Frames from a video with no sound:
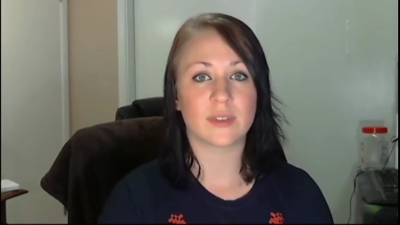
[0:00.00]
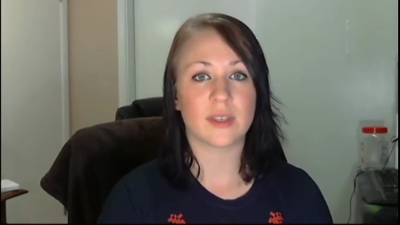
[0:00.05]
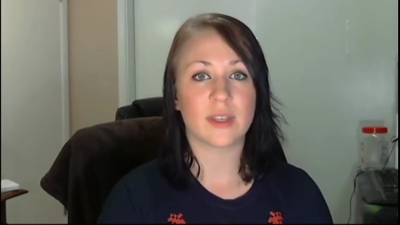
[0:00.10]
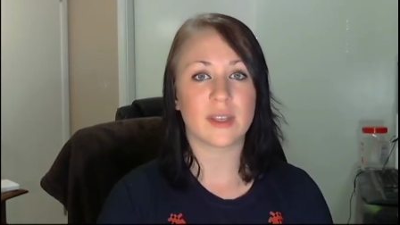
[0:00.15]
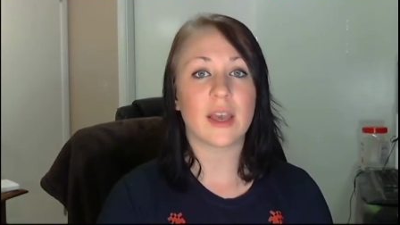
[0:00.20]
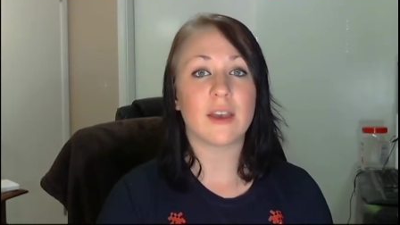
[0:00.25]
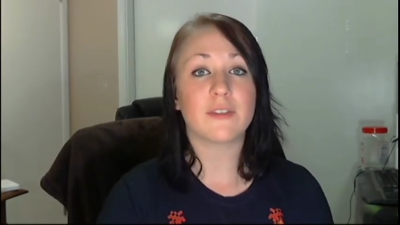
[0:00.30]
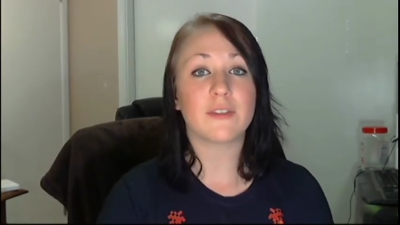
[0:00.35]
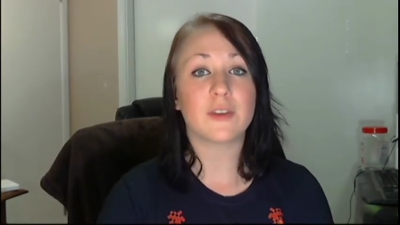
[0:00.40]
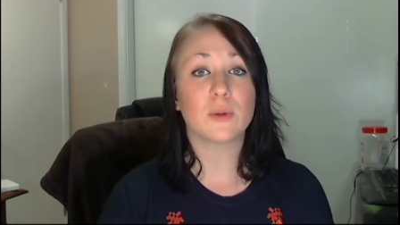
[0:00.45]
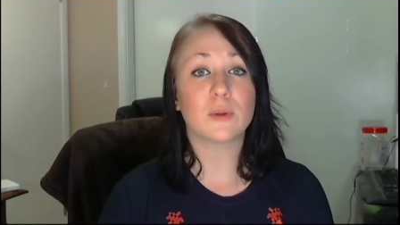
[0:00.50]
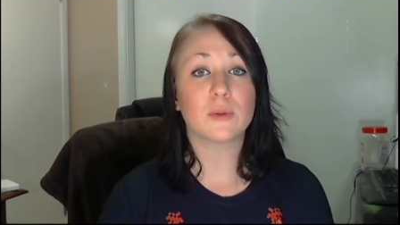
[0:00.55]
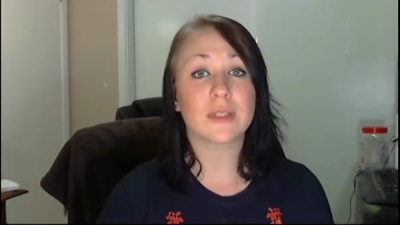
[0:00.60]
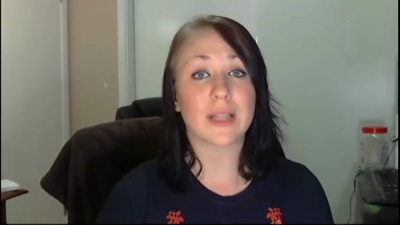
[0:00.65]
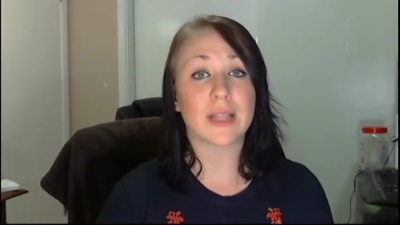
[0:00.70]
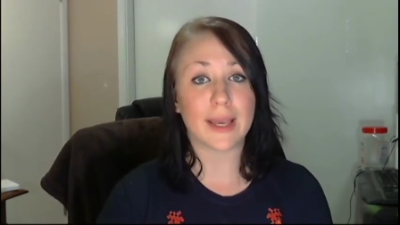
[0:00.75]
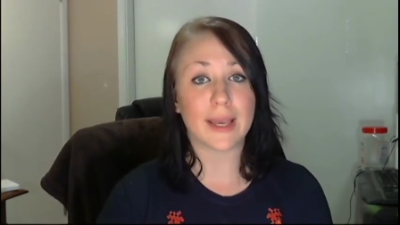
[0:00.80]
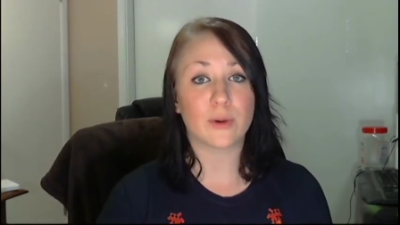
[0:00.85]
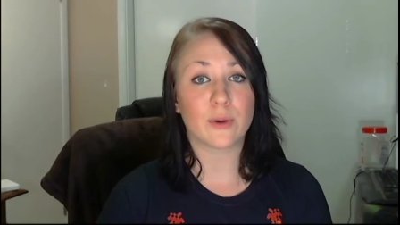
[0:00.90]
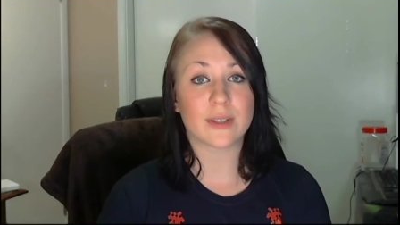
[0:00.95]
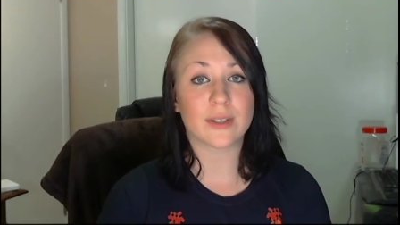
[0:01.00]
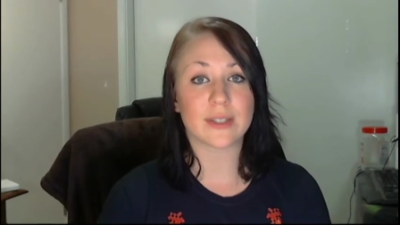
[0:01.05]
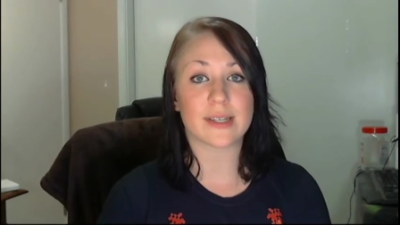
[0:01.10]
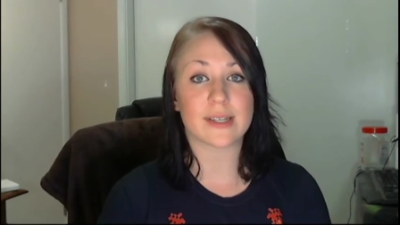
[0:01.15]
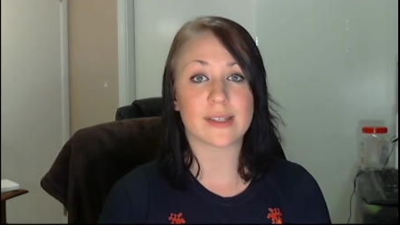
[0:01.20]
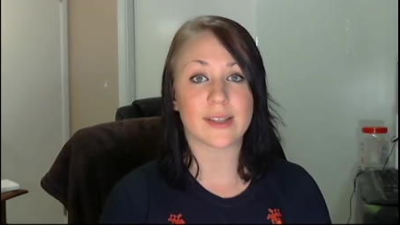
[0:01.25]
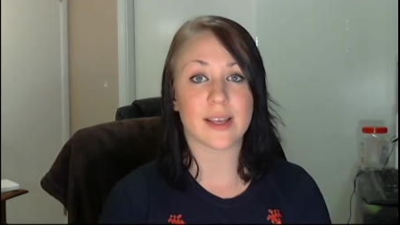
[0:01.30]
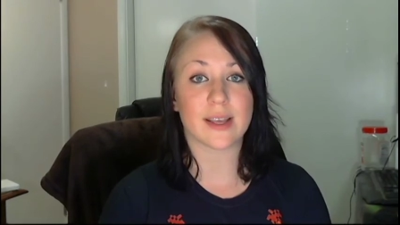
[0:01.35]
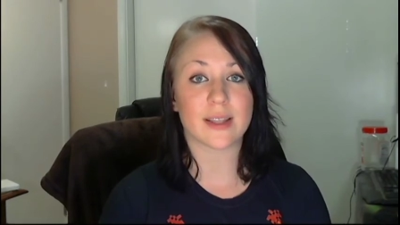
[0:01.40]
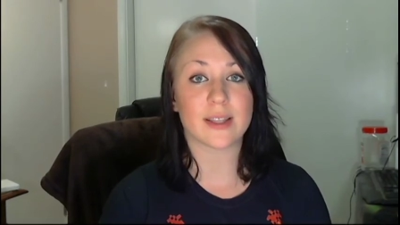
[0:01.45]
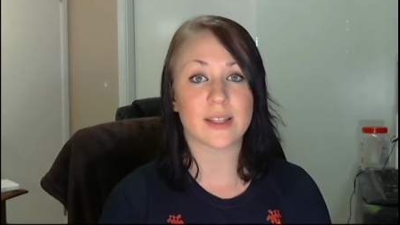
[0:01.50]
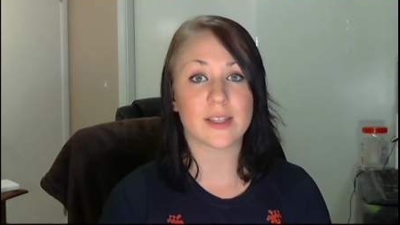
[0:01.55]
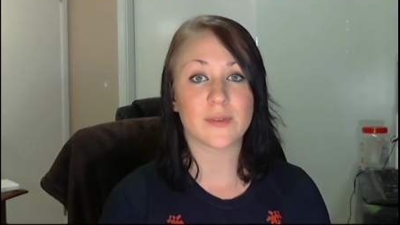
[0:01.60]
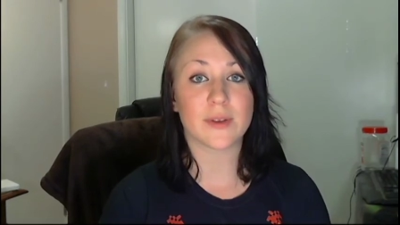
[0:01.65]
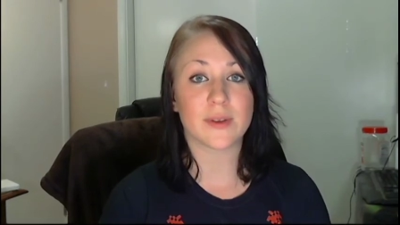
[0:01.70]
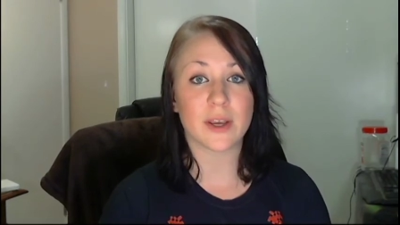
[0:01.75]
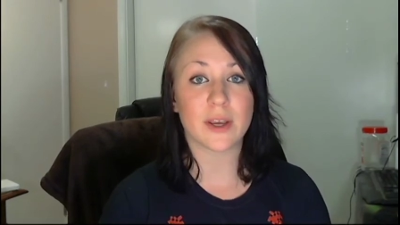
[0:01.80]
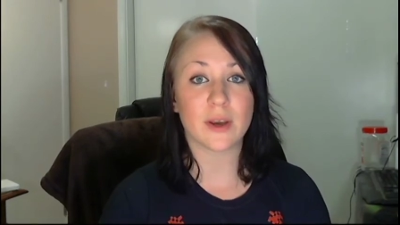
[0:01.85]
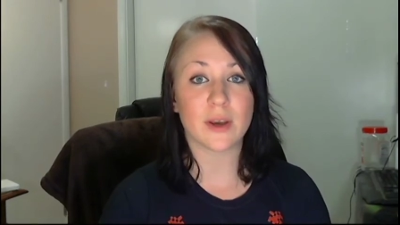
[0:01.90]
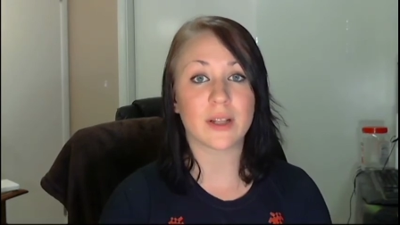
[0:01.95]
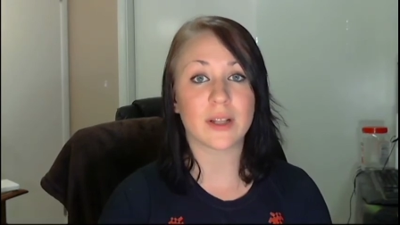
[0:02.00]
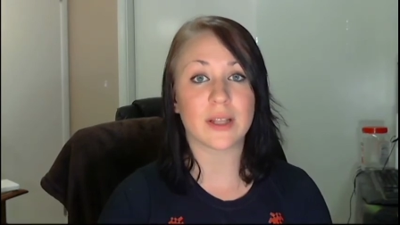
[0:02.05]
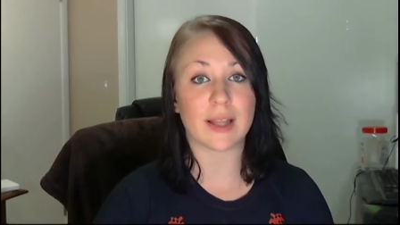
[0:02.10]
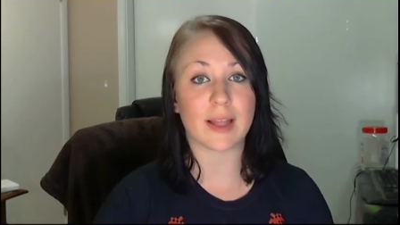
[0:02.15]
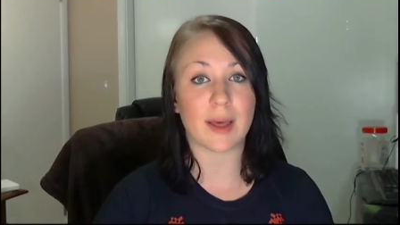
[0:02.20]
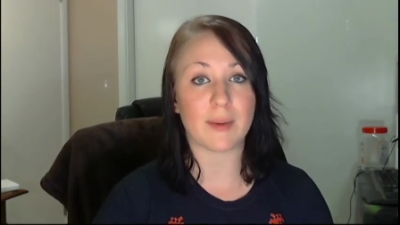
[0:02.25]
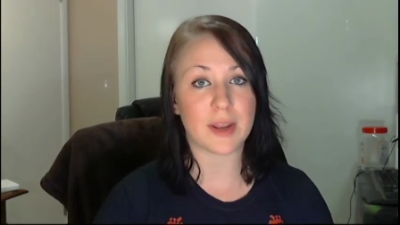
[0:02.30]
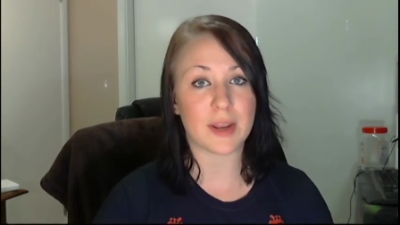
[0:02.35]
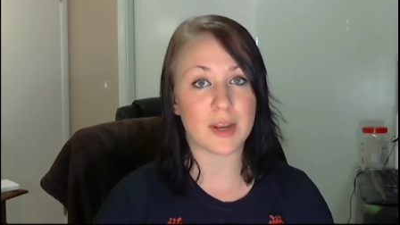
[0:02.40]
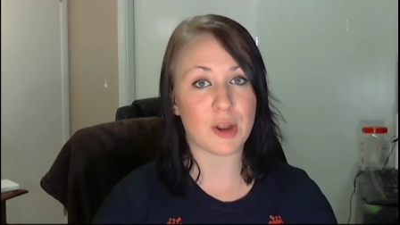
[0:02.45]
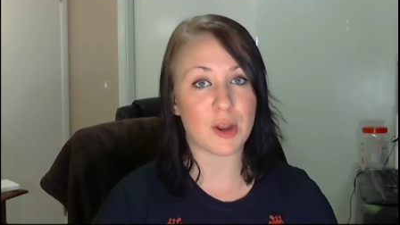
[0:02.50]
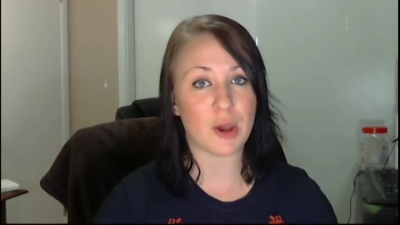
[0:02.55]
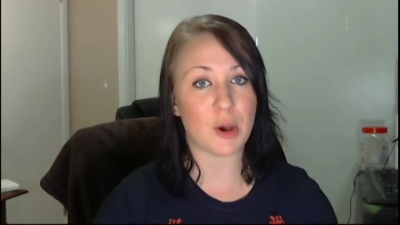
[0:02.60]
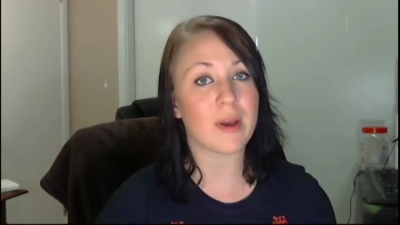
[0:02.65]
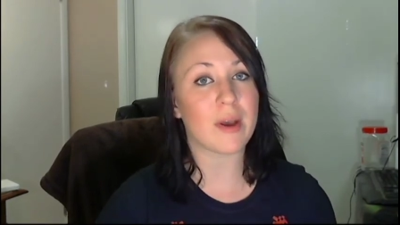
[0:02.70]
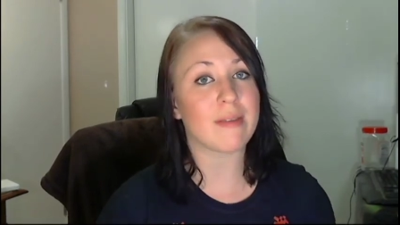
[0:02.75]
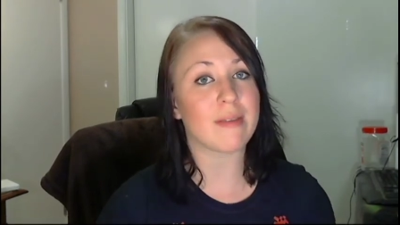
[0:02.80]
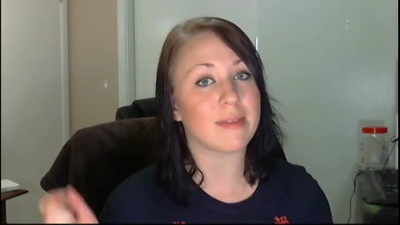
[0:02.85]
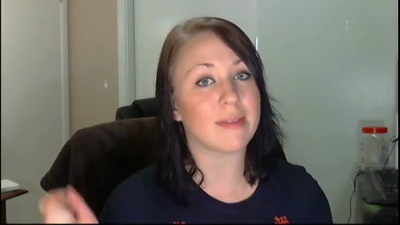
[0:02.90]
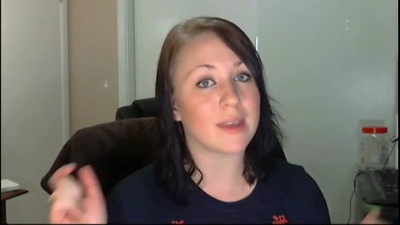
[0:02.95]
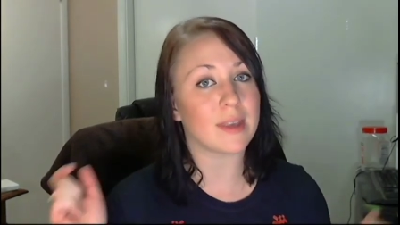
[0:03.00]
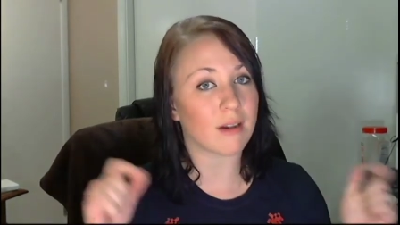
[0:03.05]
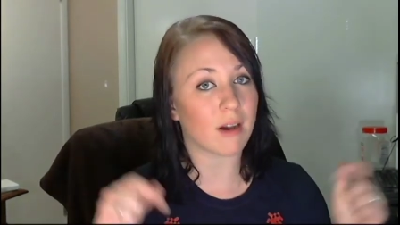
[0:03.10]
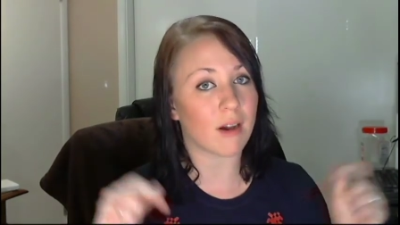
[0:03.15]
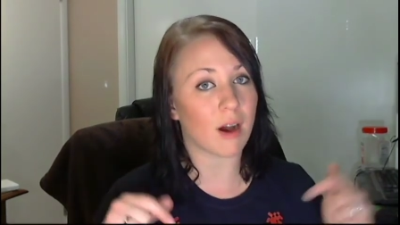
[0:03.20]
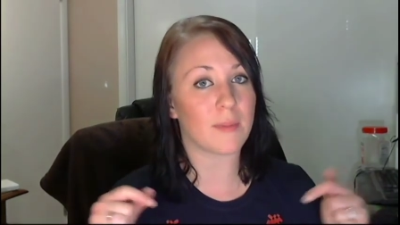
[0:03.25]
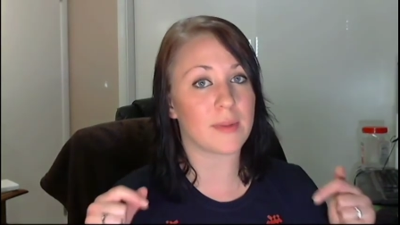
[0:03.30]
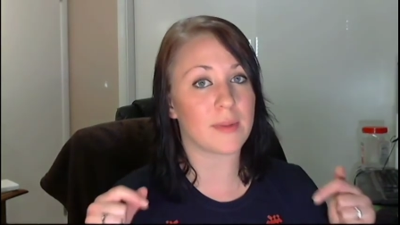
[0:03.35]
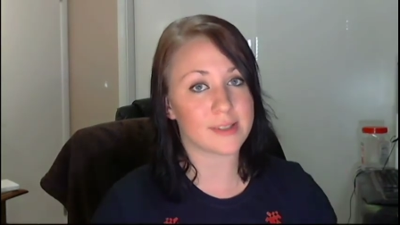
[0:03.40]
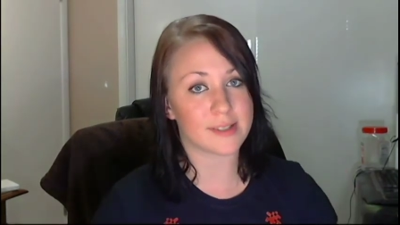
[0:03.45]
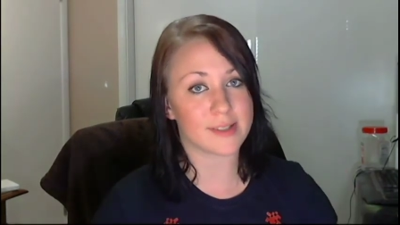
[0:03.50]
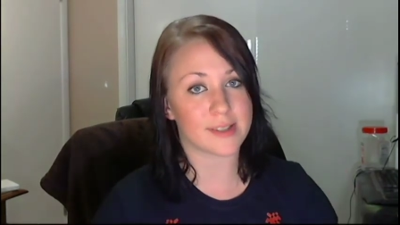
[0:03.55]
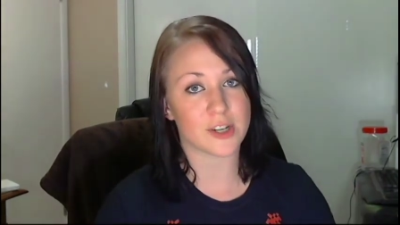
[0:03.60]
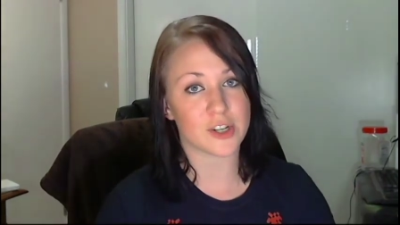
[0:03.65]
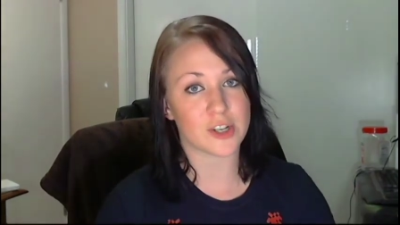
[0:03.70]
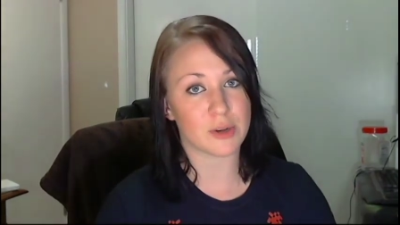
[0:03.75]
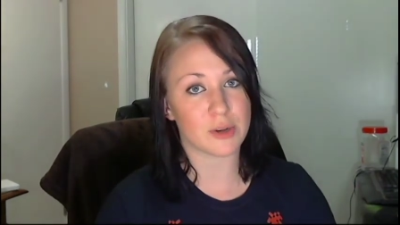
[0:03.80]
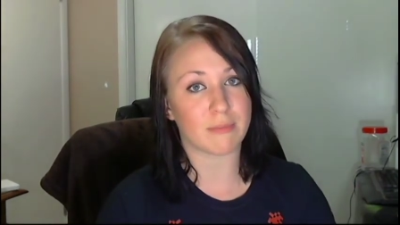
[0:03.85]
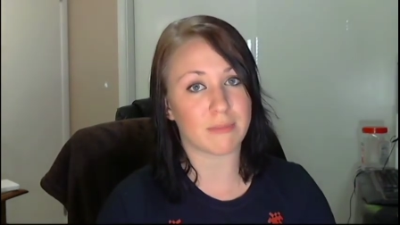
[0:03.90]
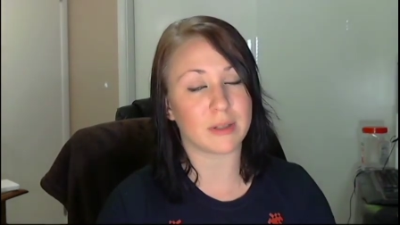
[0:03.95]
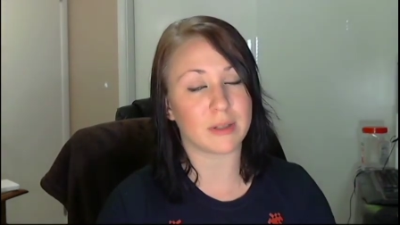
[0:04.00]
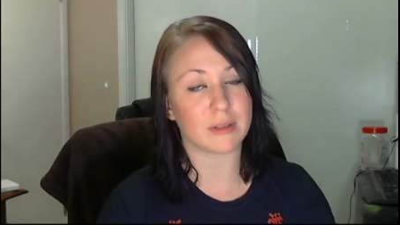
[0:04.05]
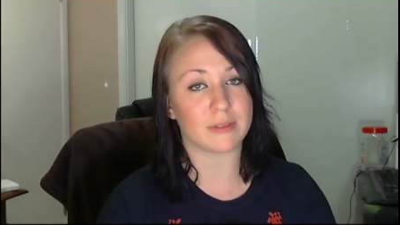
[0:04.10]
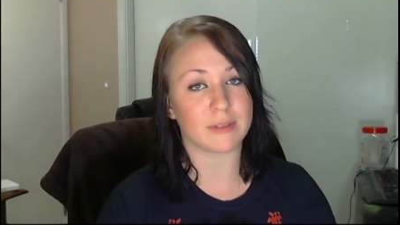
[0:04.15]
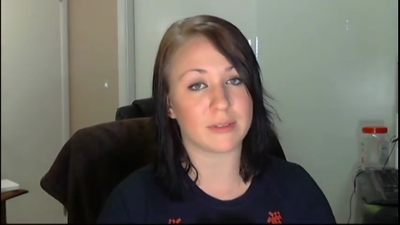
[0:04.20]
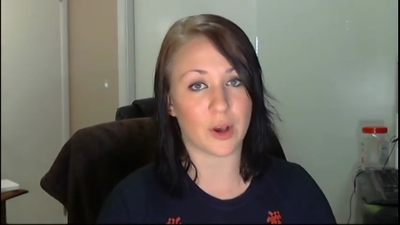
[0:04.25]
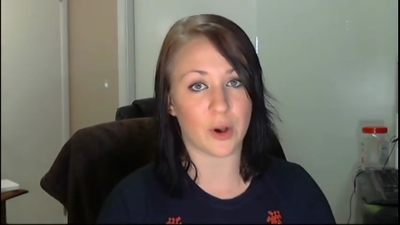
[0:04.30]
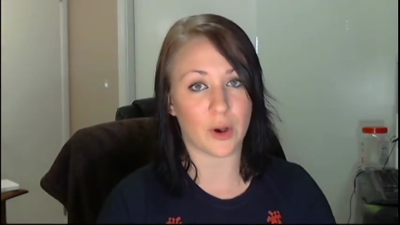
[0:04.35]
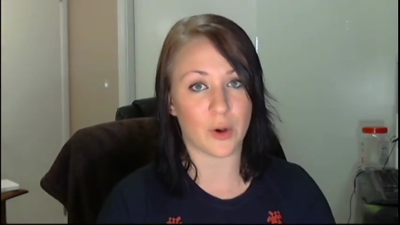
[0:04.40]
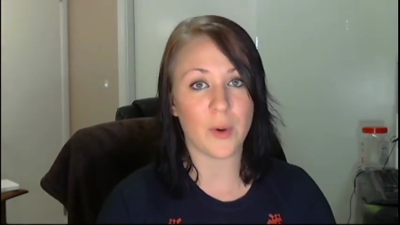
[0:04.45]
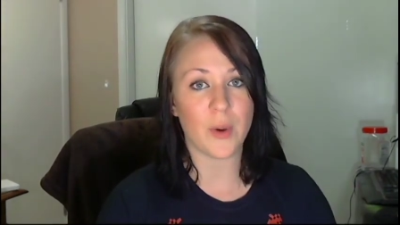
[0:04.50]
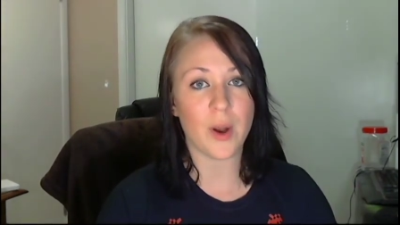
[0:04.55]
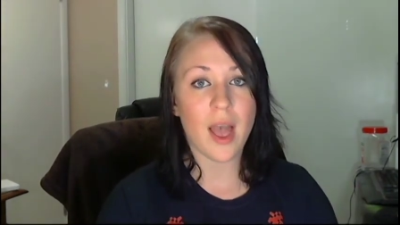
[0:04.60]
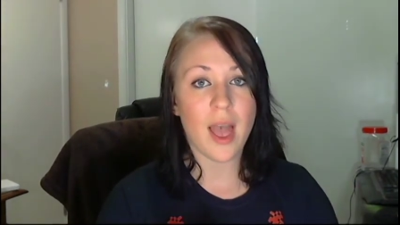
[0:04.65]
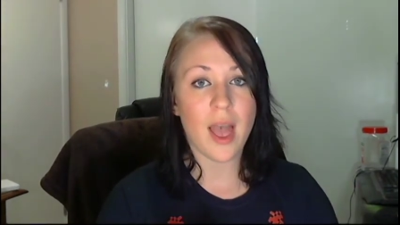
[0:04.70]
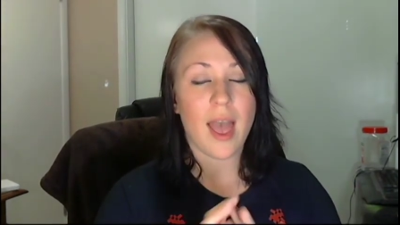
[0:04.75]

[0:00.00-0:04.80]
If you like or dislike this video, let me know in the comment section below,